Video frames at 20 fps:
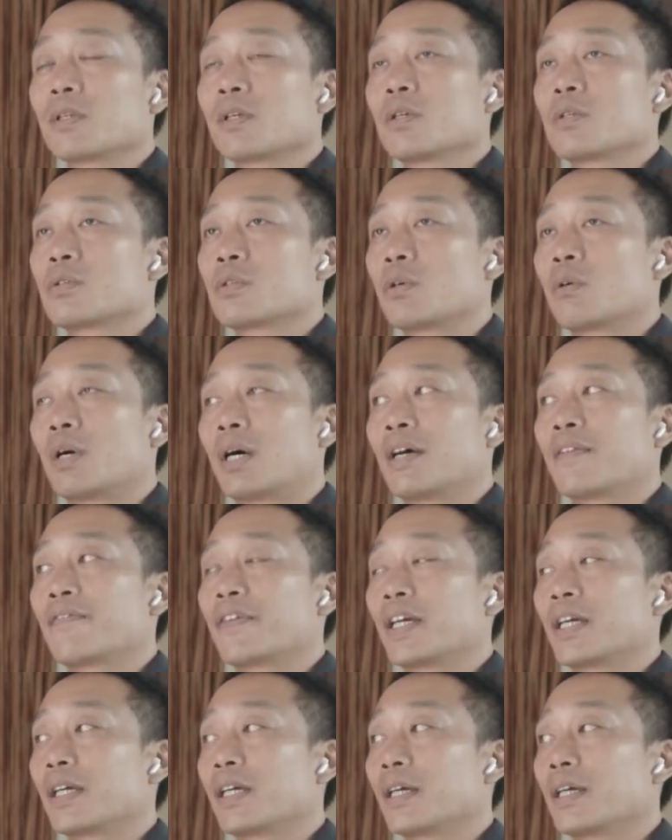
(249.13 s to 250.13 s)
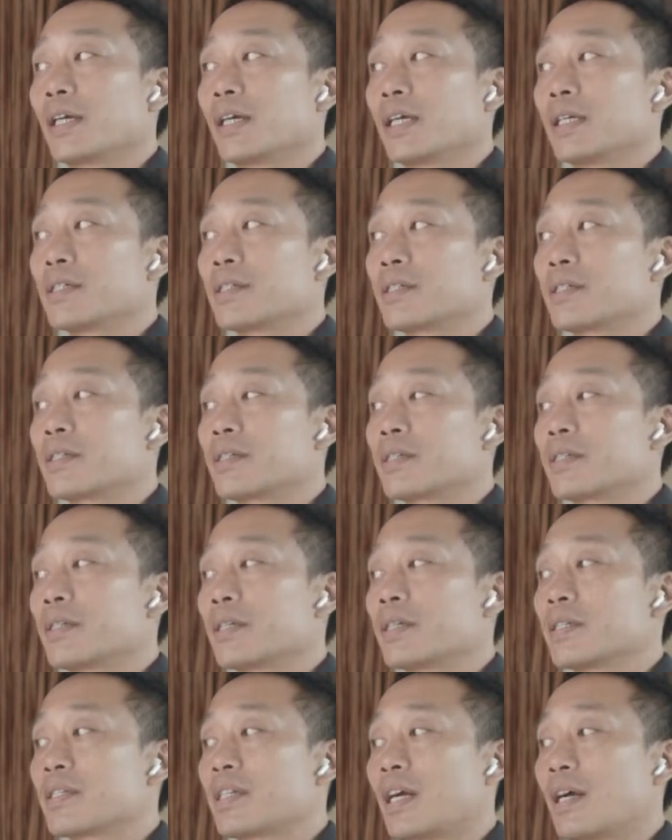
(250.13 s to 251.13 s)
So I think it's
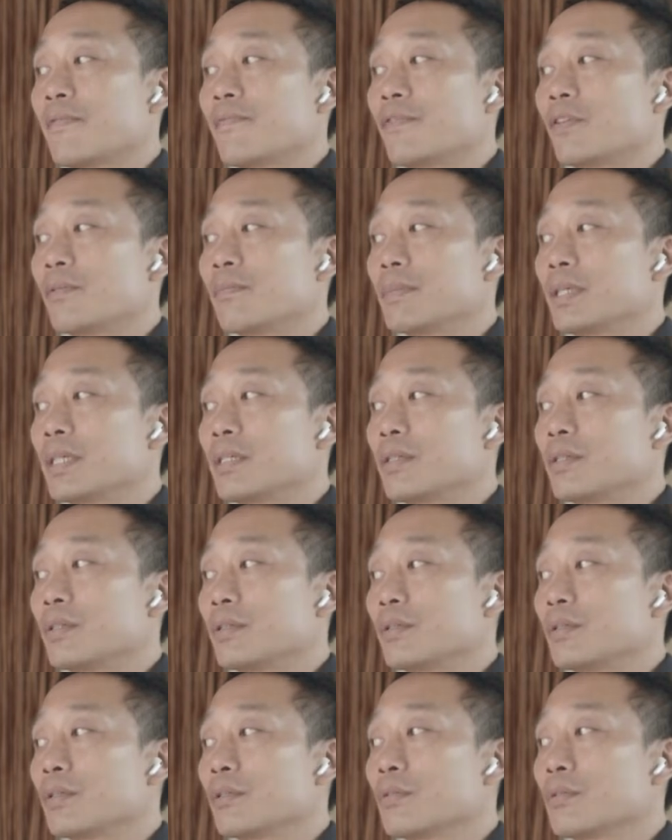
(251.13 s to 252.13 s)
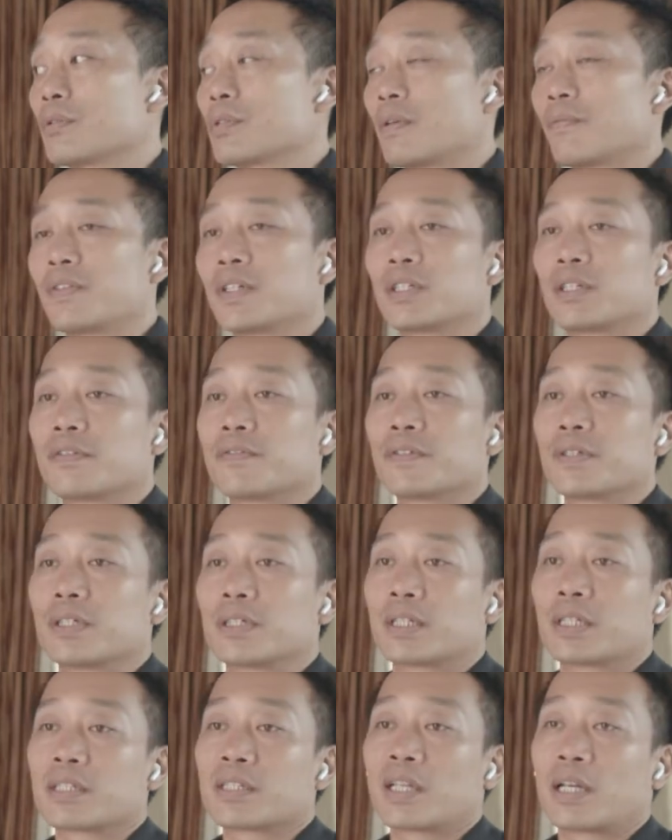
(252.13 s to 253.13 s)
time for me to do something different,
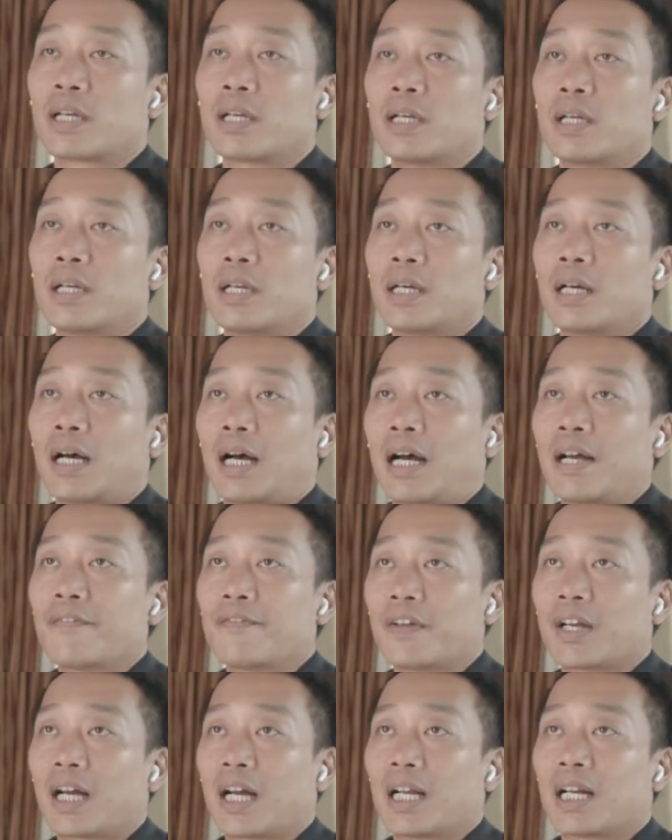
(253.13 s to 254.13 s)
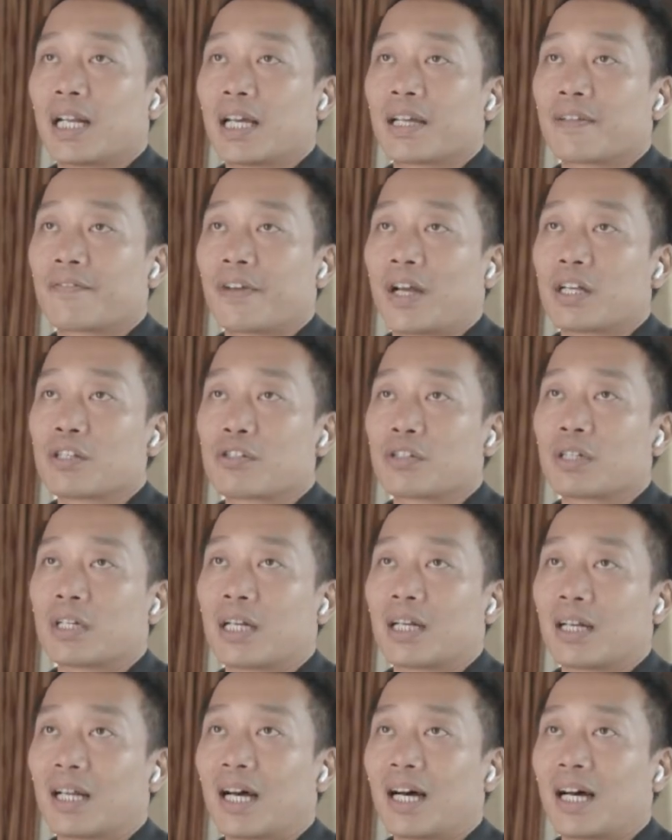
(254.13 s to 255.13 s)
because like I think I like fashion a
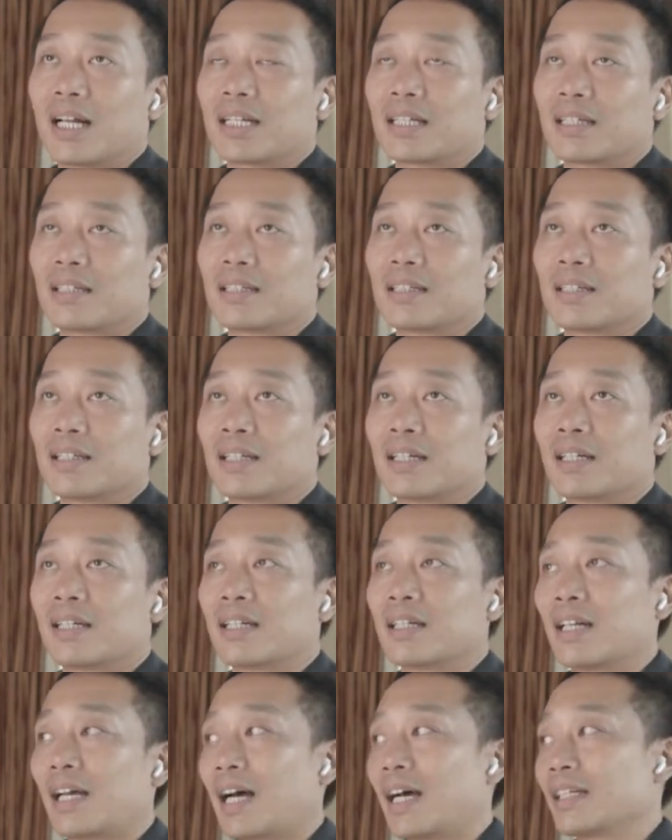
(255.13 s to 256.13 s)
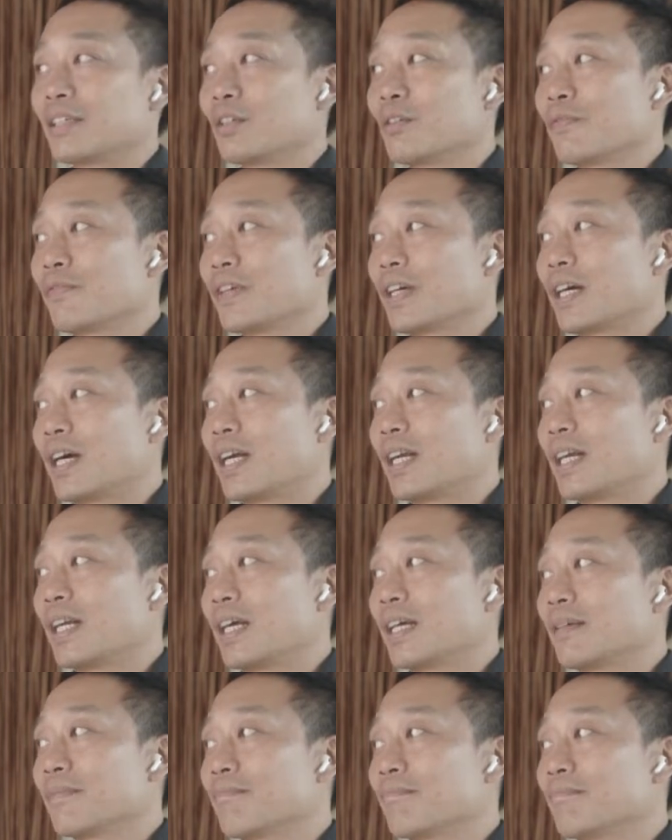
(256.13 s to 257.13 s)
lot, and I don't think I
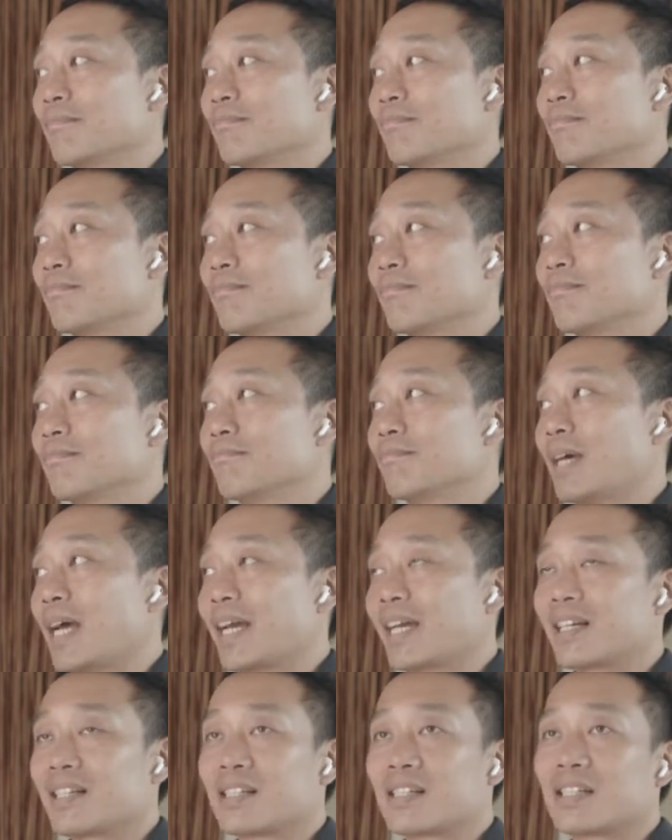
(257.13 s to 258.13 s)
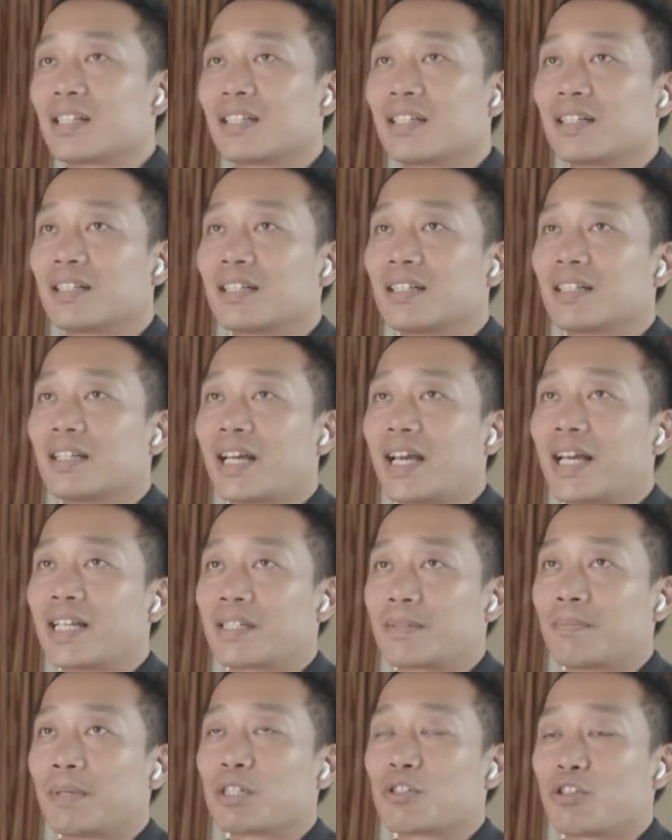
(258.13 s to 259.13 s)
like magazine as
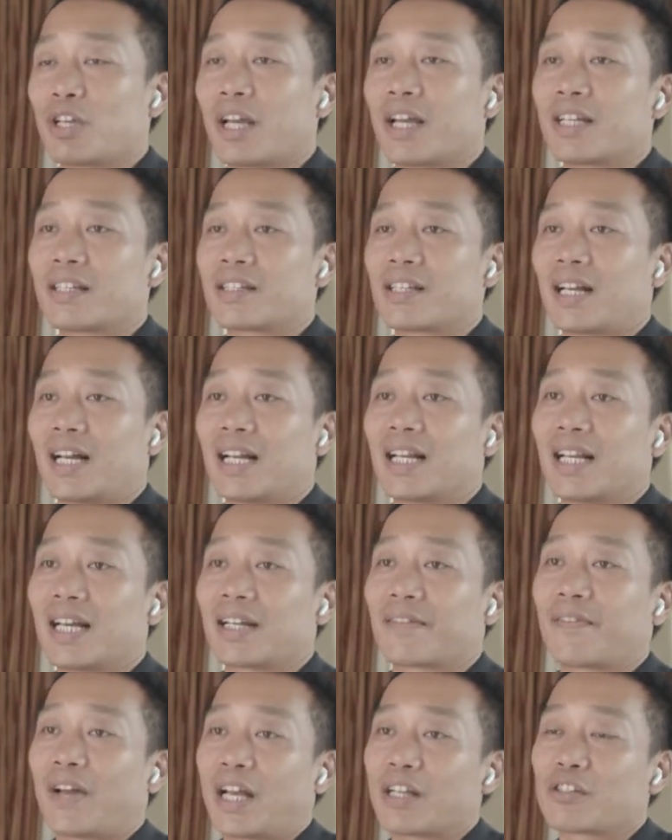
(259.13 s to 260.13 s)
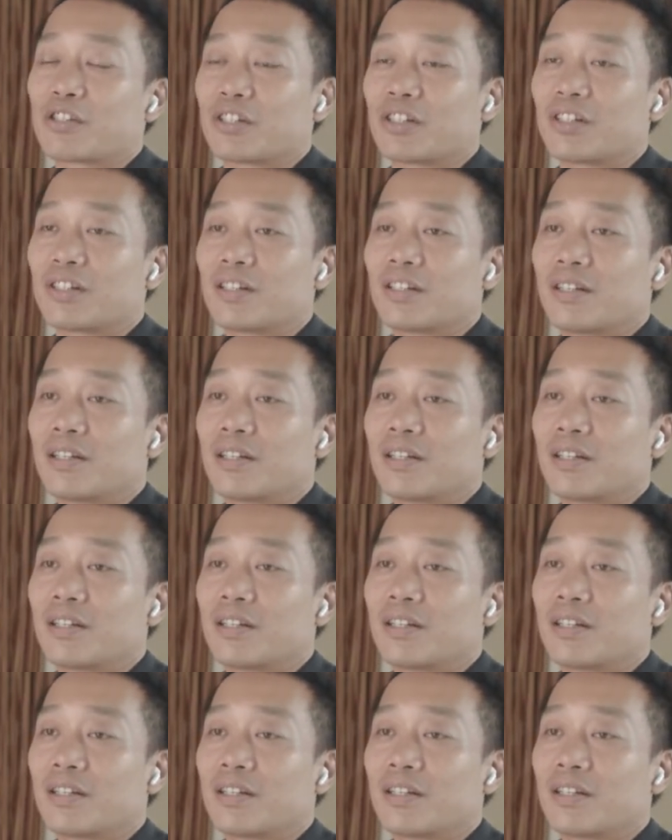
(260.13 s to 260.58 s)
much as I like fashion.